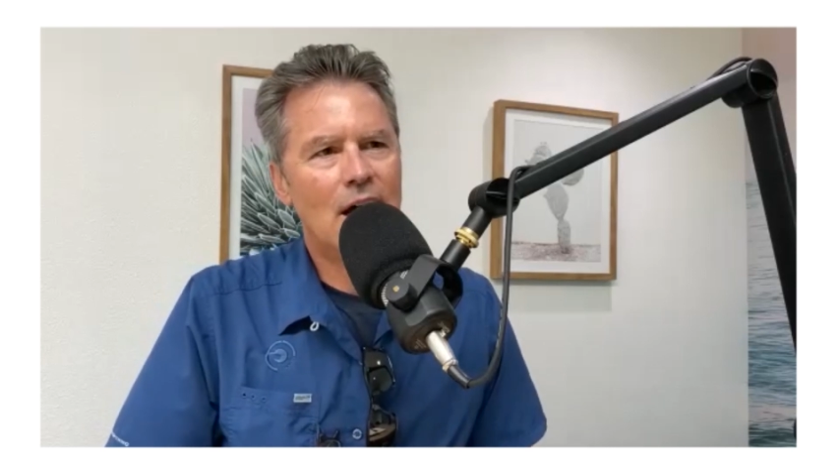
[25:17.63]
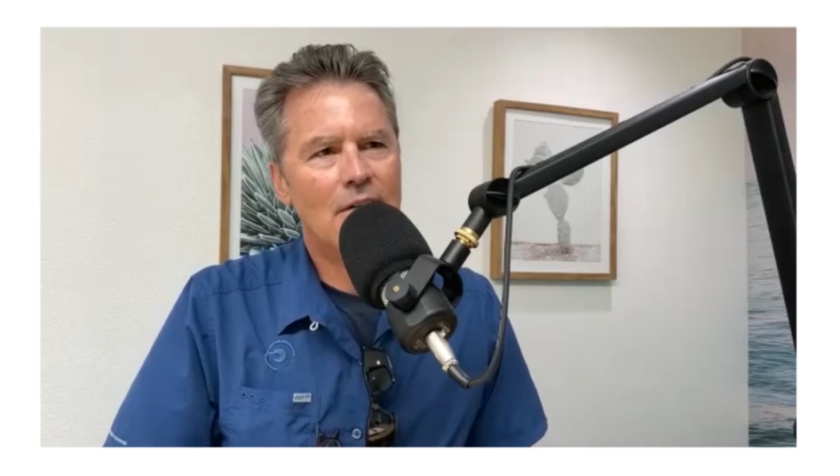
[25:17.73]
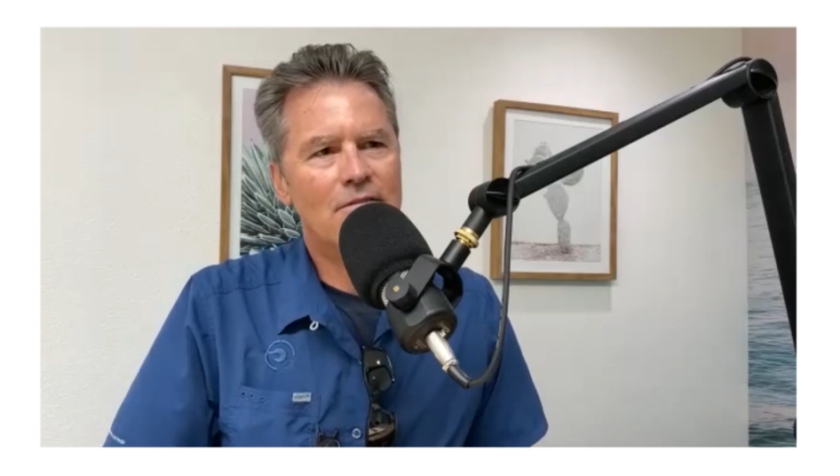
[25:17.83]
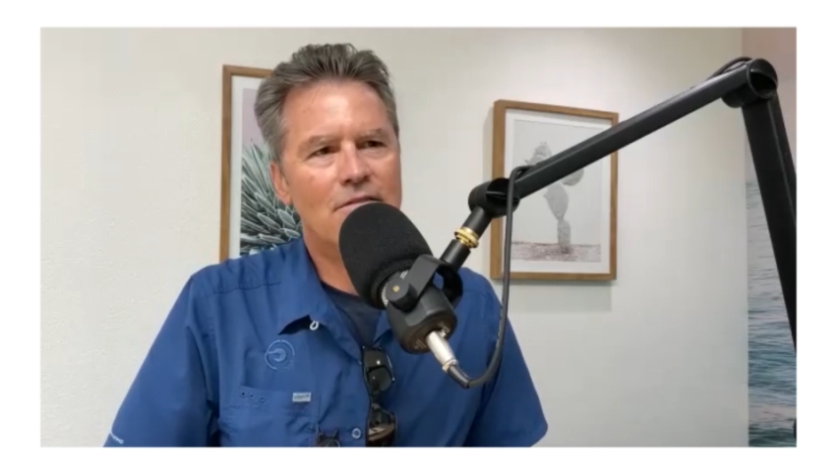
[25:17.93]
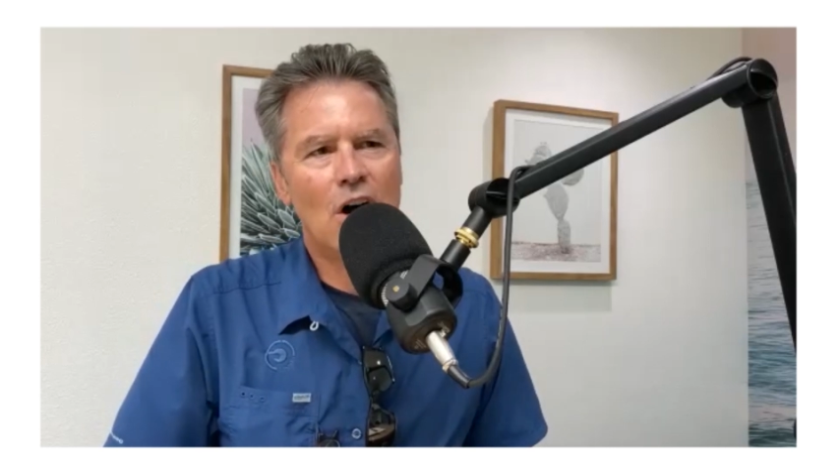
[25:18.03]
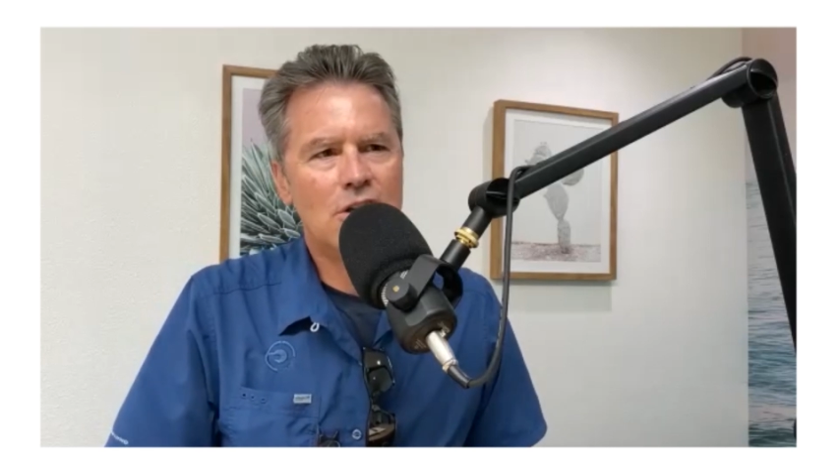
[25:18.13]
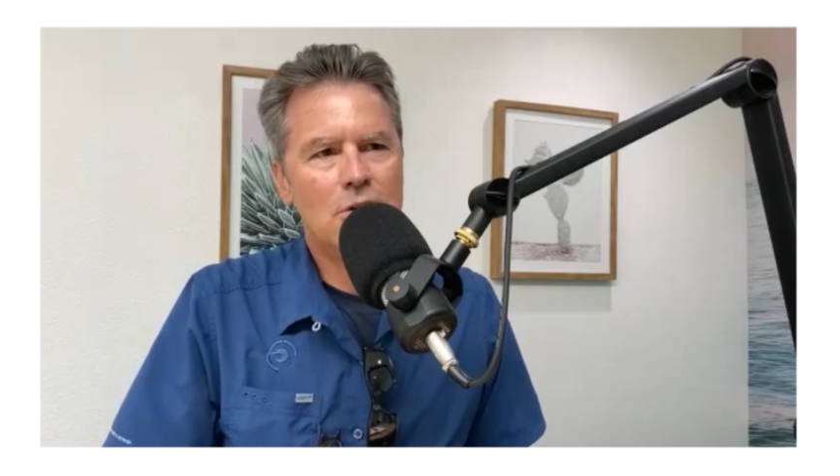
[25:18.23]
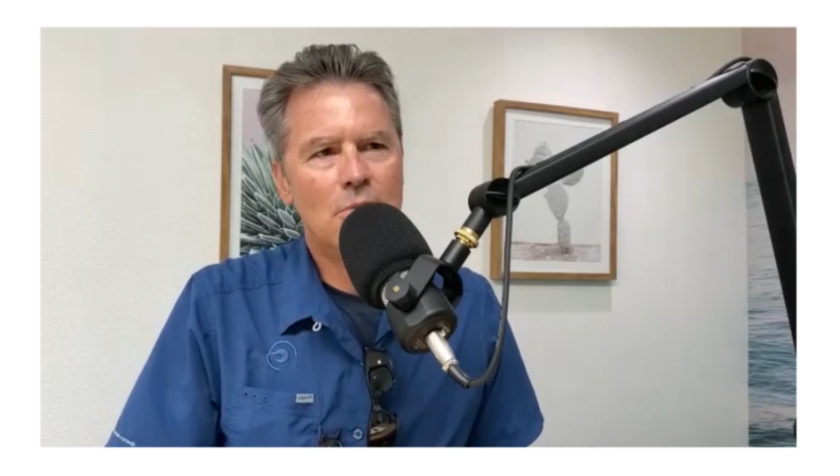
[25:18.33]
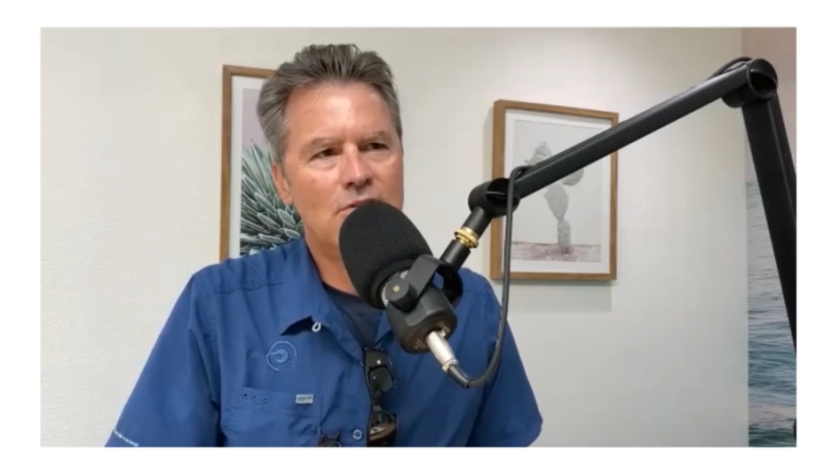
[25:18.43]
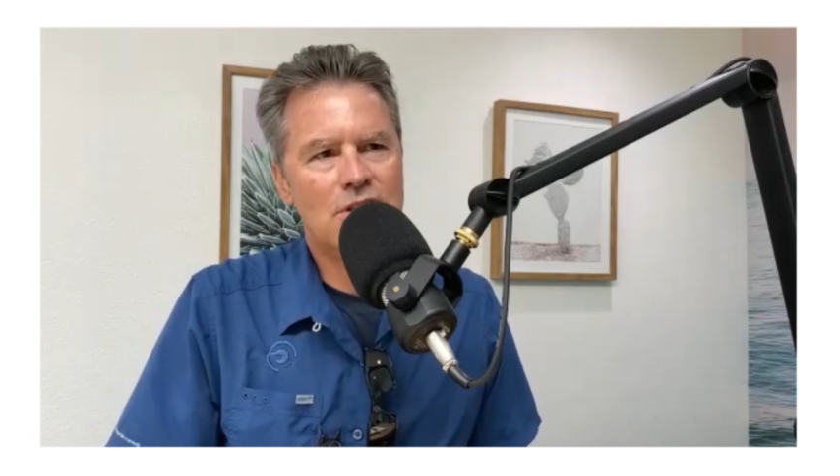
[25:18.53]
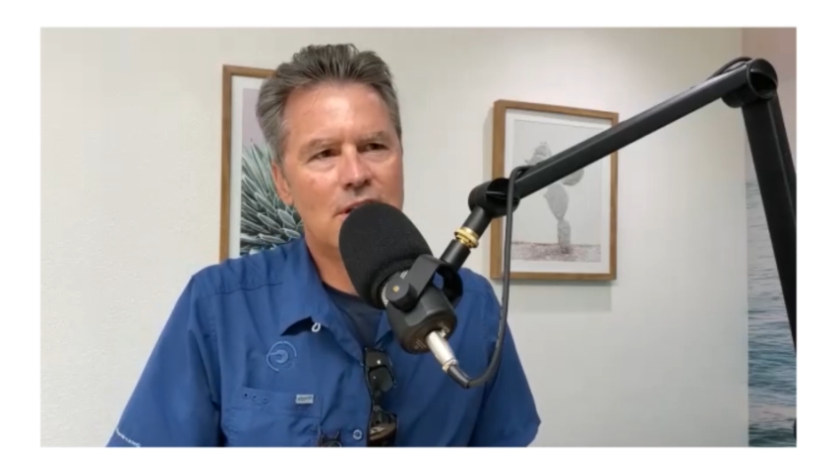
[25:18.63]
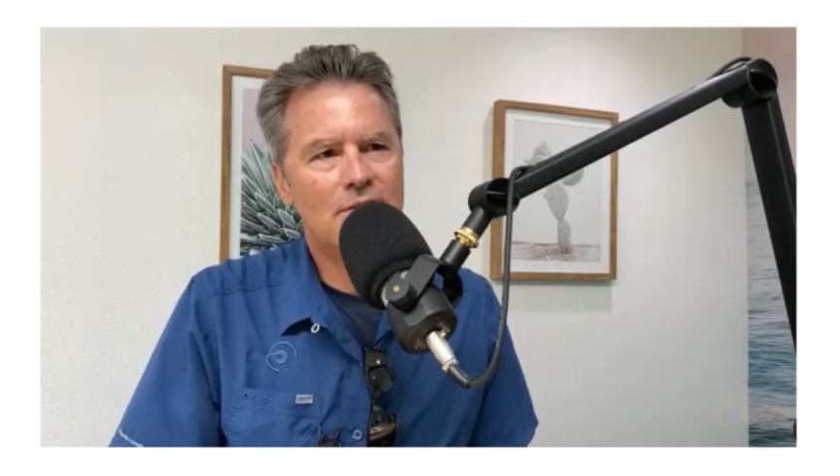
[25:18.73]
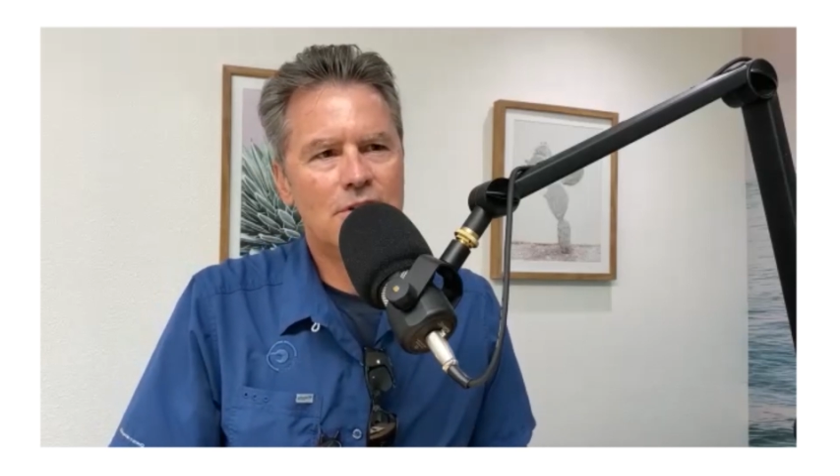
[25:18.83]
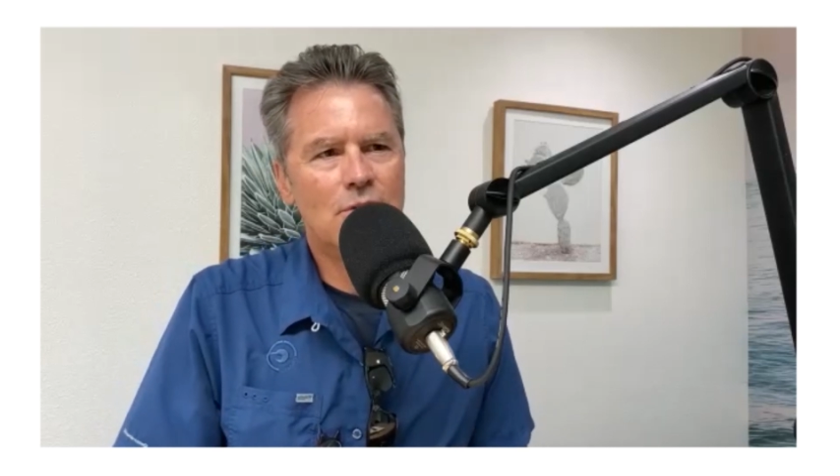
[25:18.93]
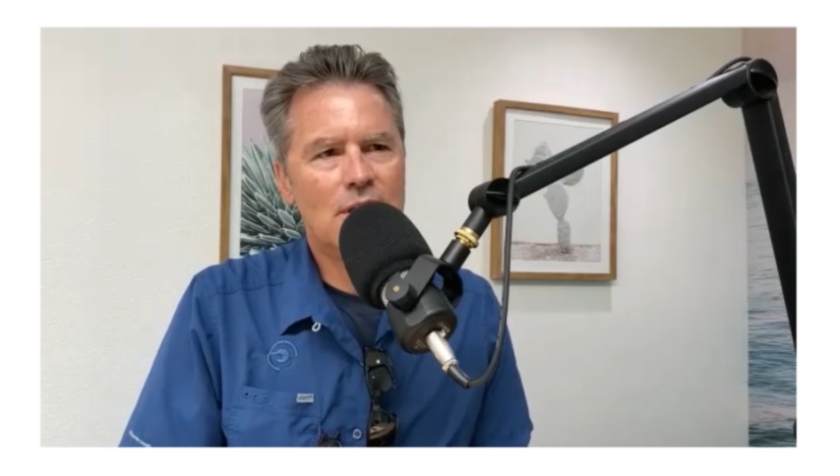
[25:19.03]
a volume of
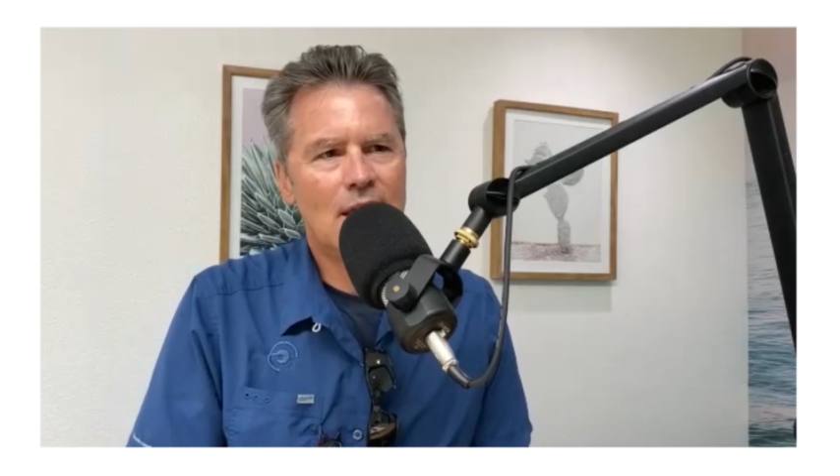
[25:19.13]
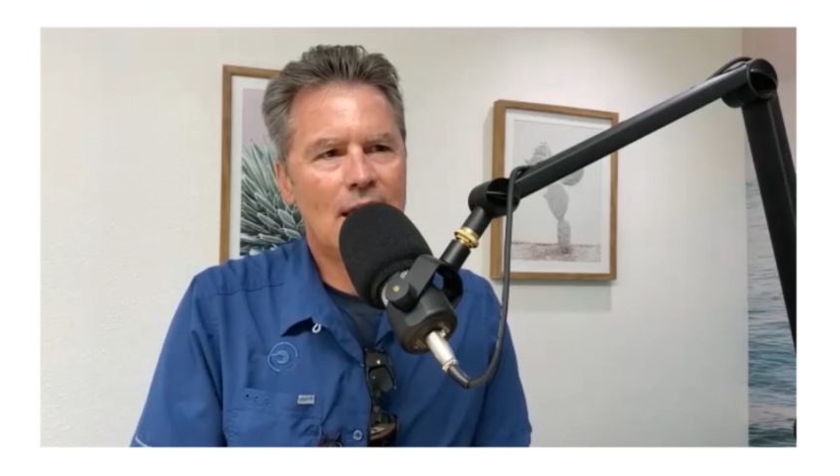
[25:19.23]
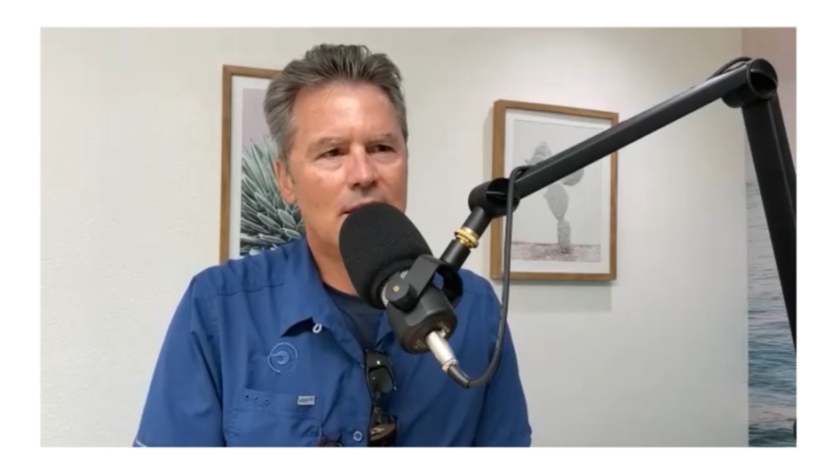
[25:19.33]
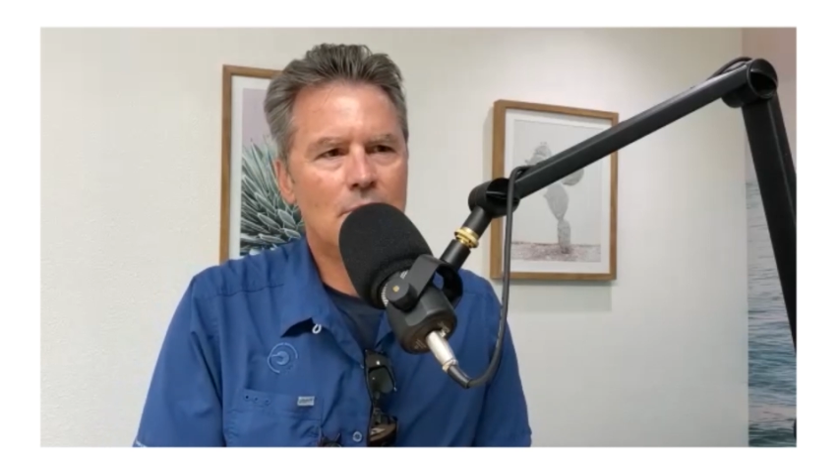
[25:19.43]
stuff doing that,